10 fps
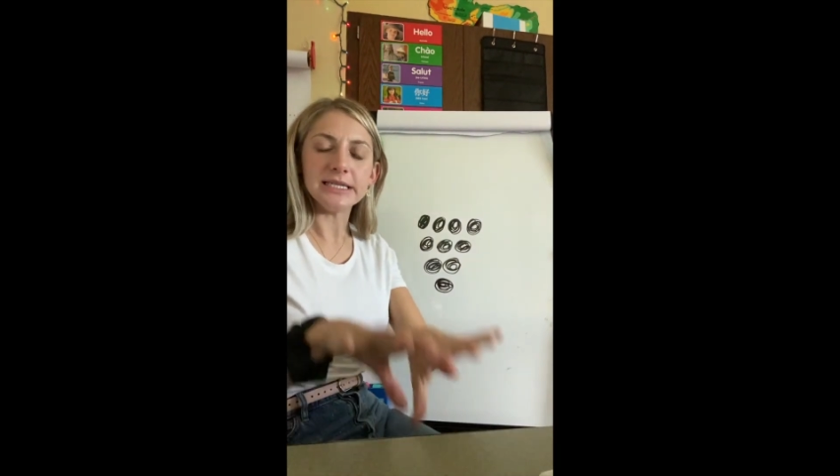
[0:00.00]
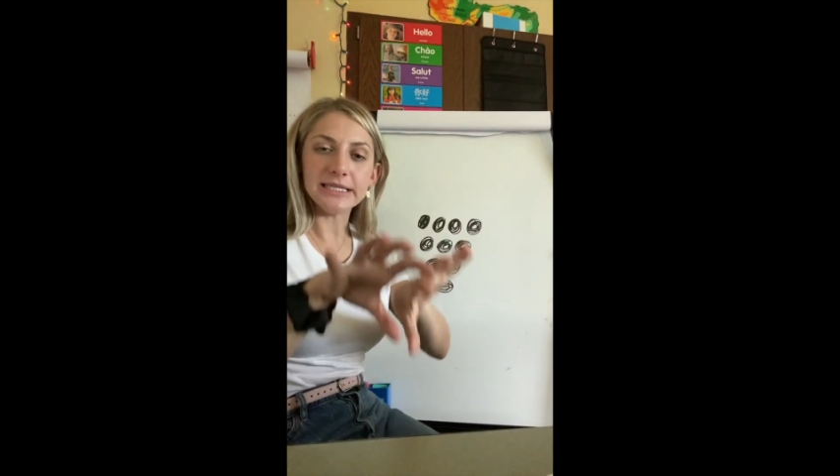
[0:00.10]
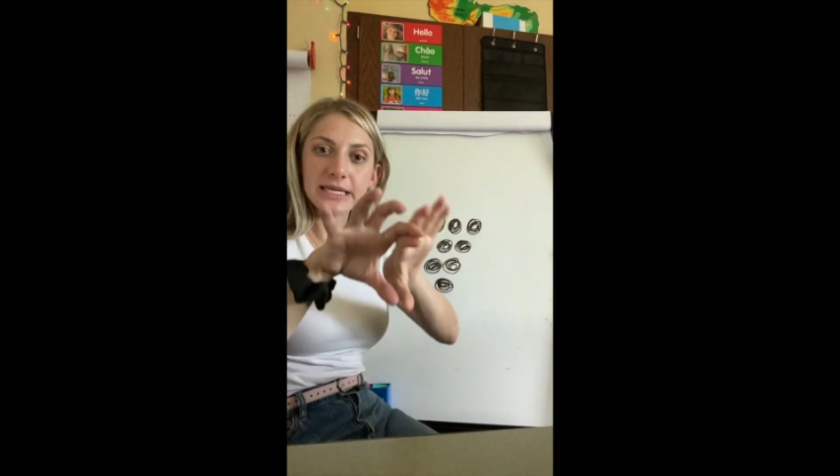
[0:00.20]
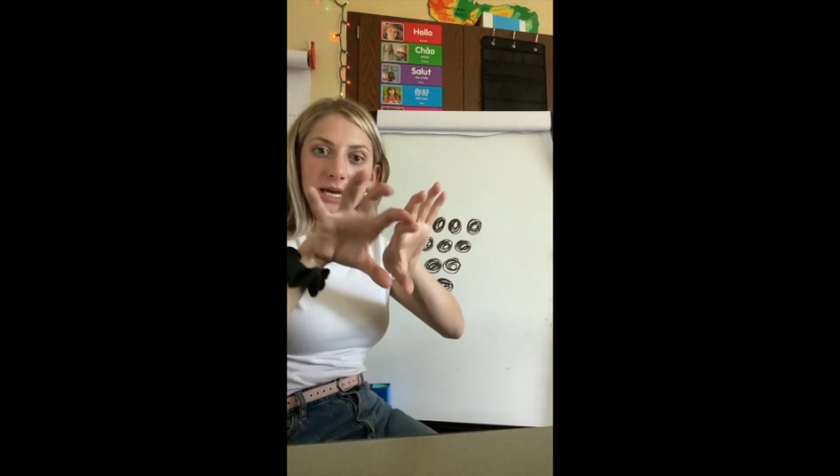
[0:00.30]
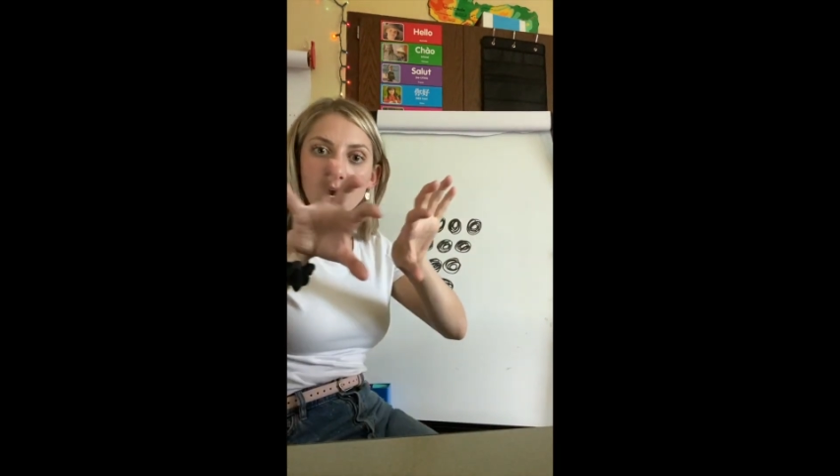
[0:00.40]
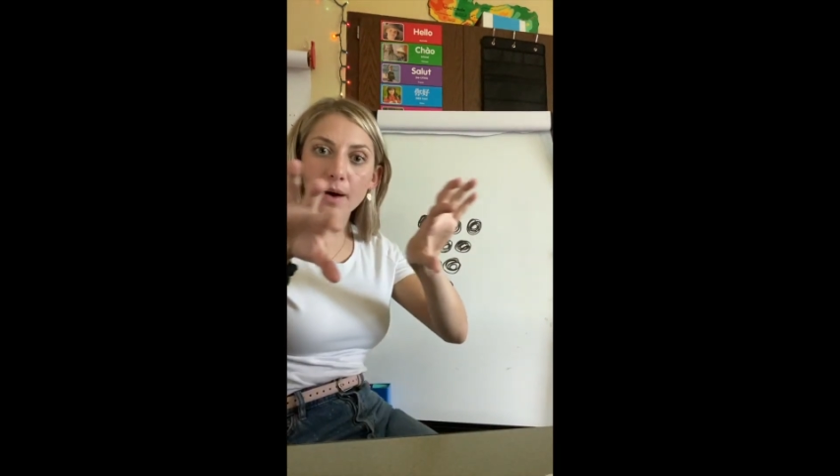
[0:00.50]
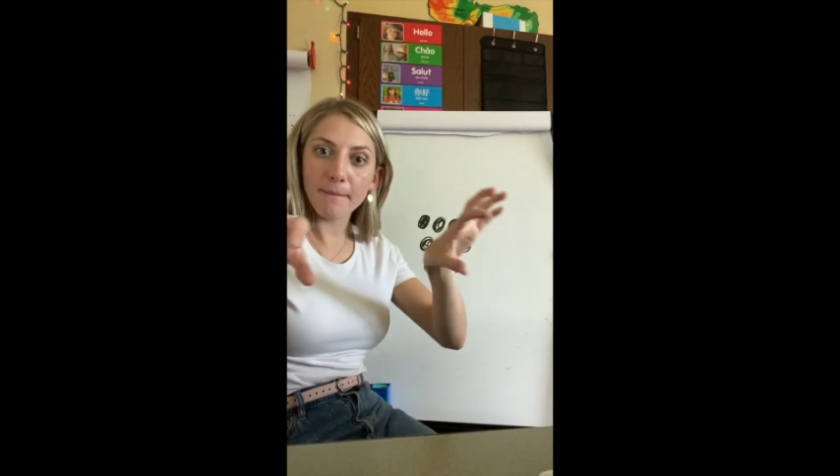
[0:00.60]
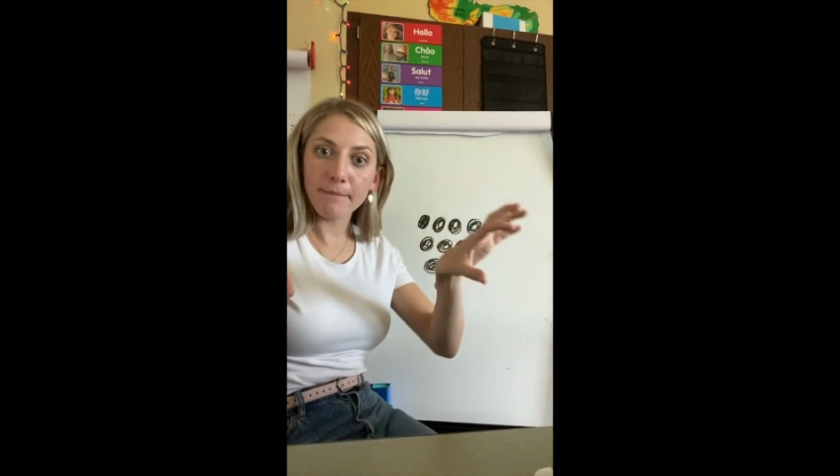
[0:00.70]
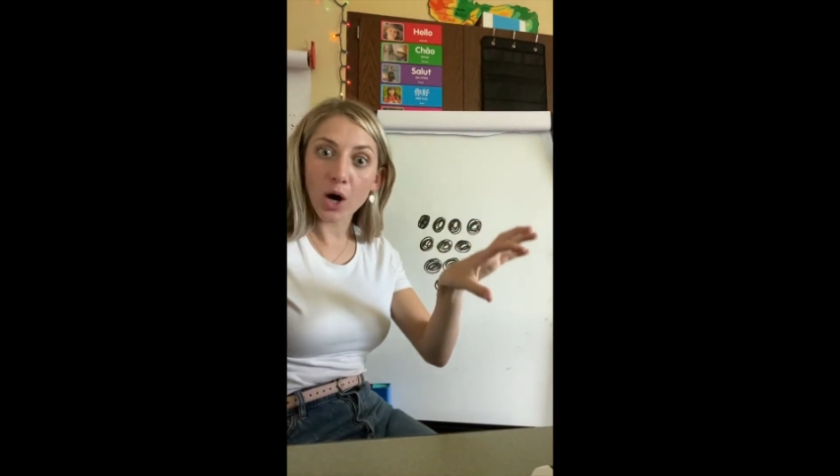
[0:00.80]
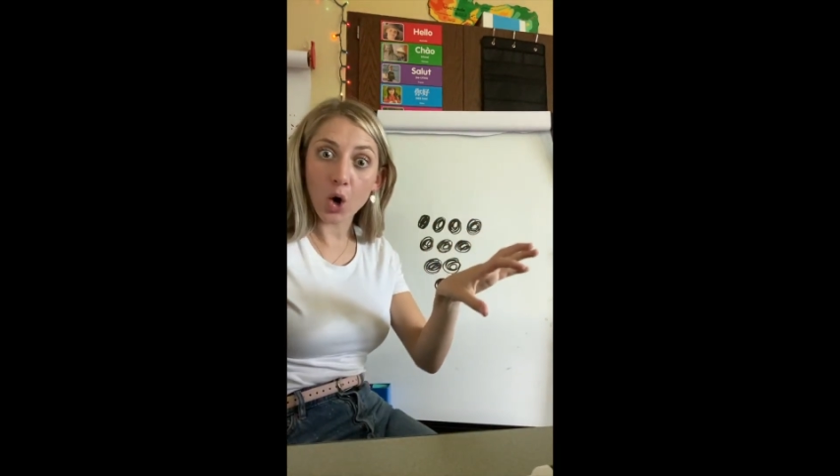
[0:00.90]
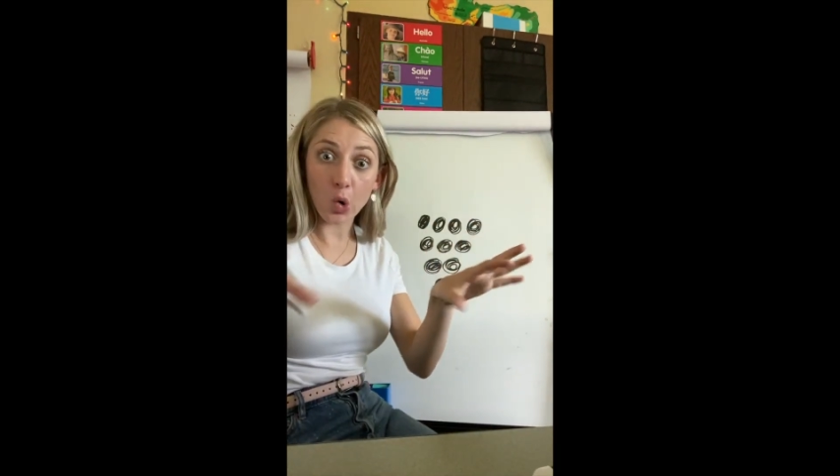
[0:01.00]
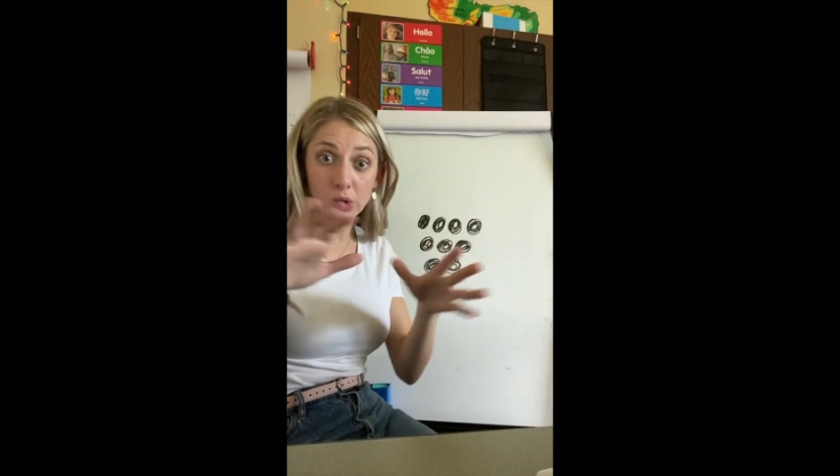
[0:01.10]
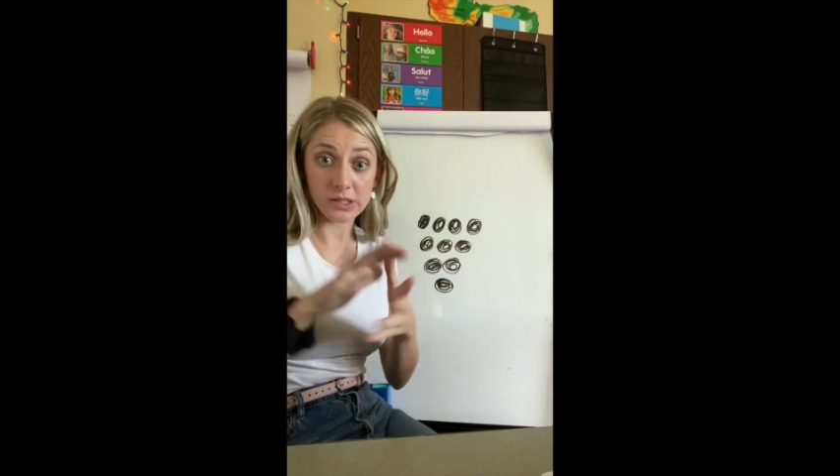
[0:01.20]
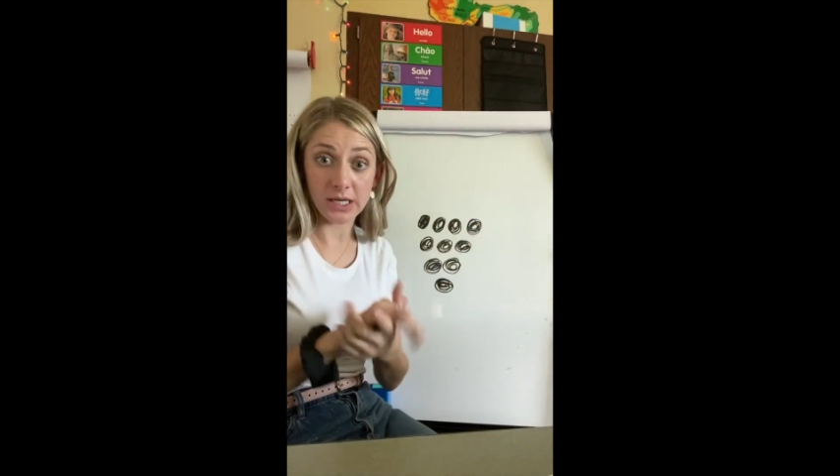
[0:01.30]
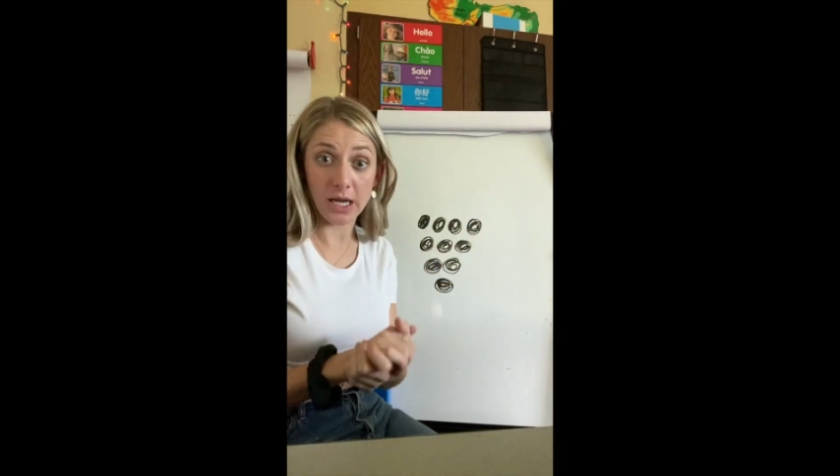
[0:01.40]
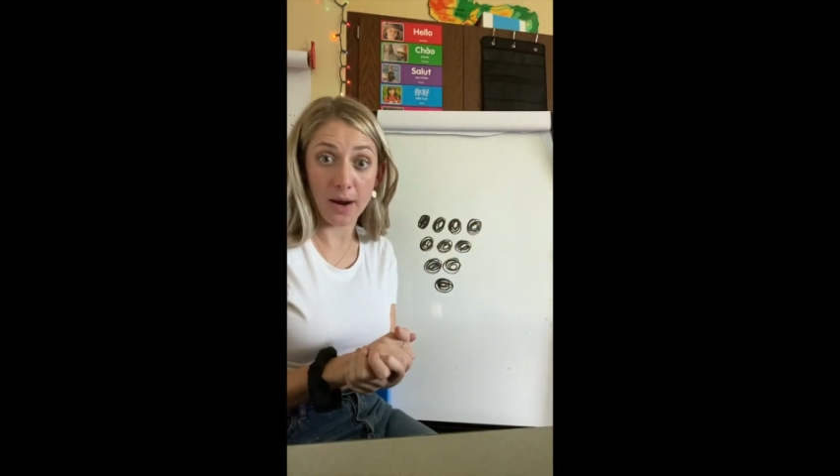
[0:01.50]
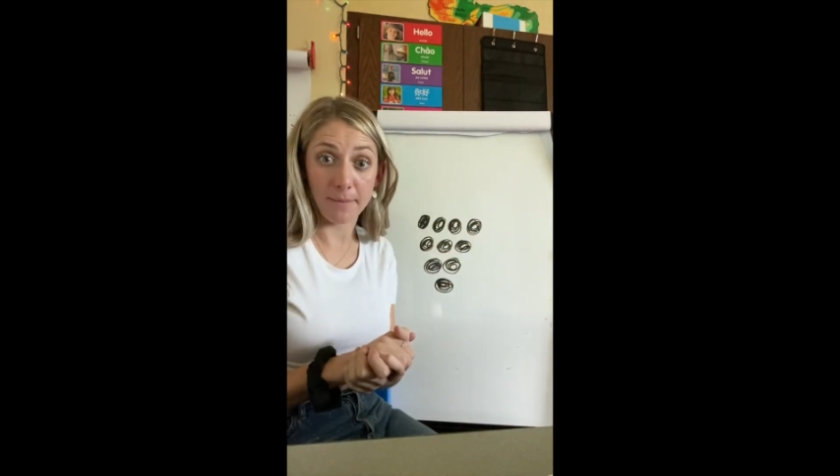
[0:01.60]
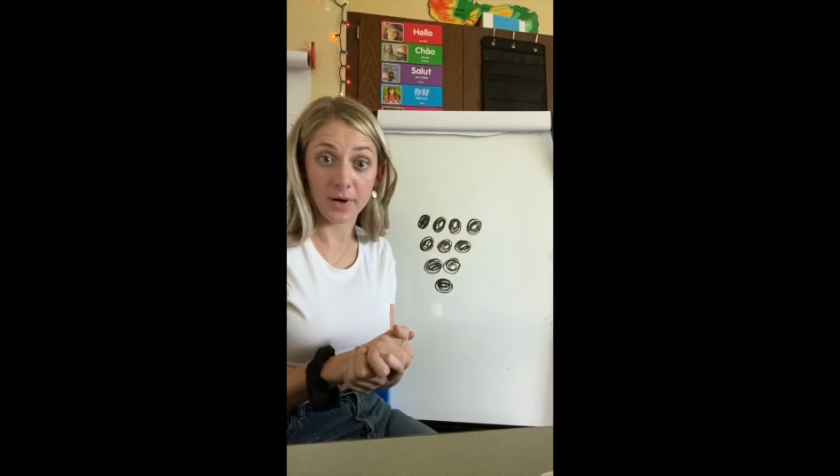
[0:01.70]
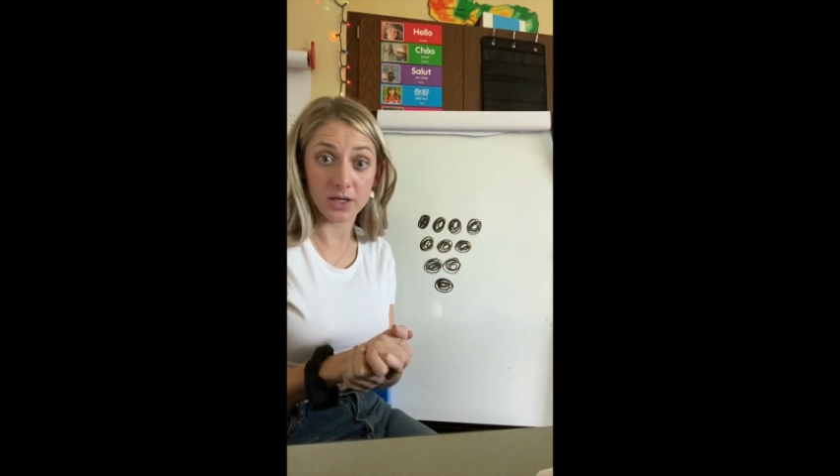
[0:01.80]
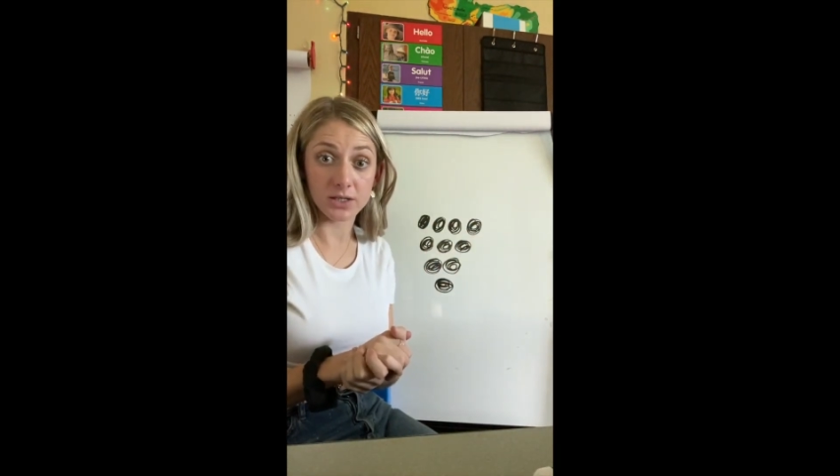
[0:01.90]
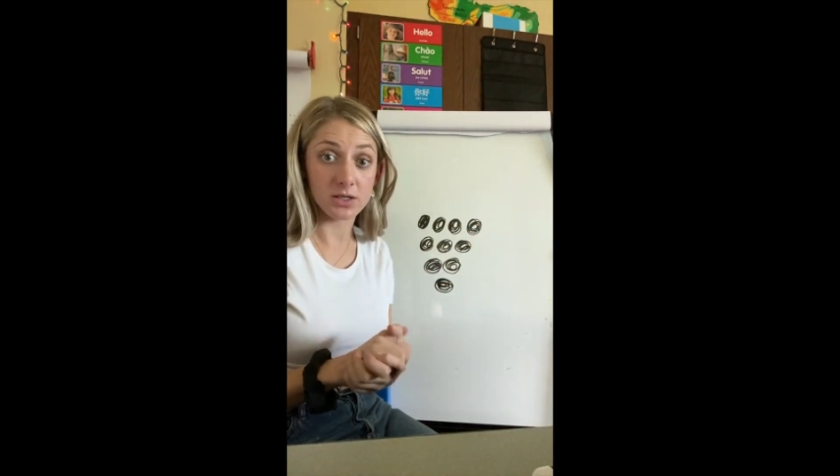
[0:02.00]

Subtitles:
decomposing numbers.